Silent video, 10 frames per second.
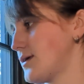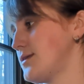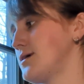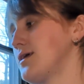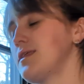
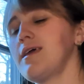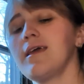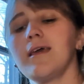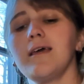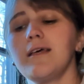
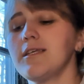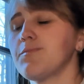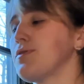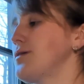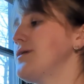Nothing is
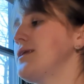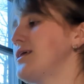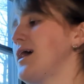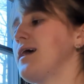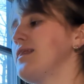
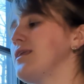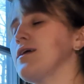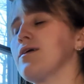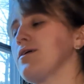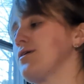permanent in
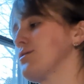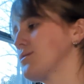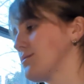the earth.